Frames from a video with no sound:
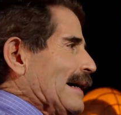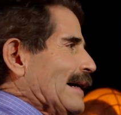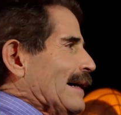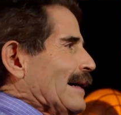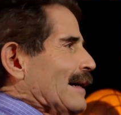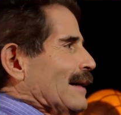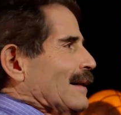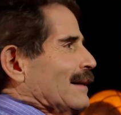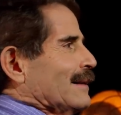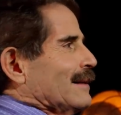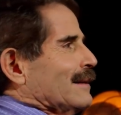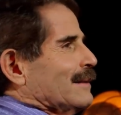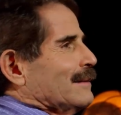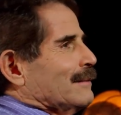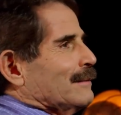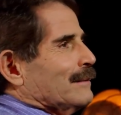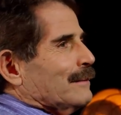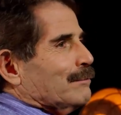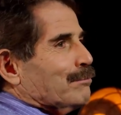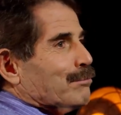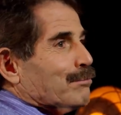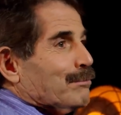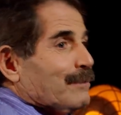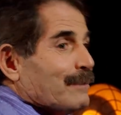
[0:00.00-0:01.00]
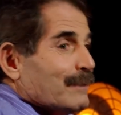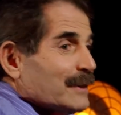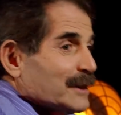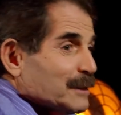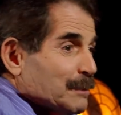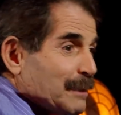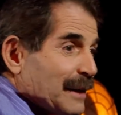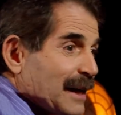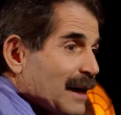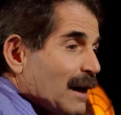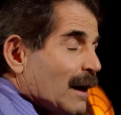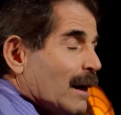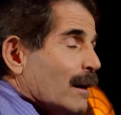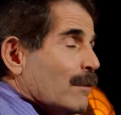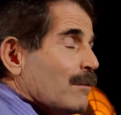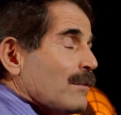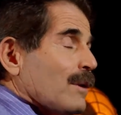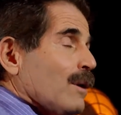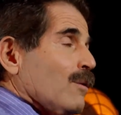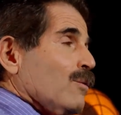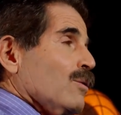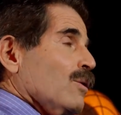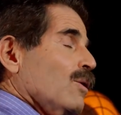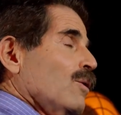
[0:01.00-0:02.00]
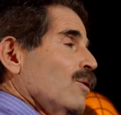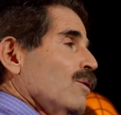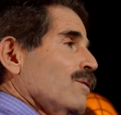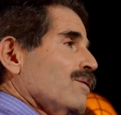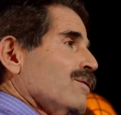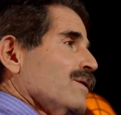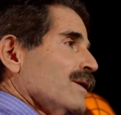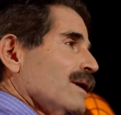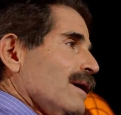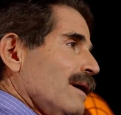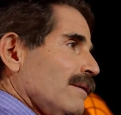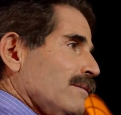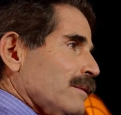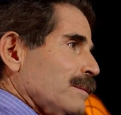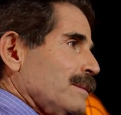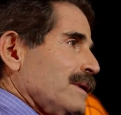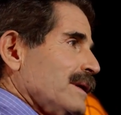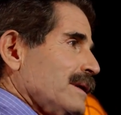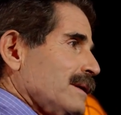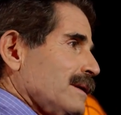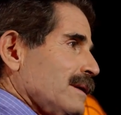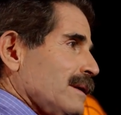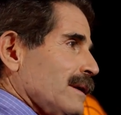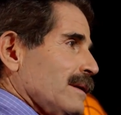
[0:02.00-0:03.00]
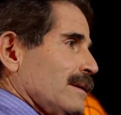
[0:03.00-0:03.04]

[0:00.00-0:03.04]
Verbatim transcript: Uh, it's become a role for government.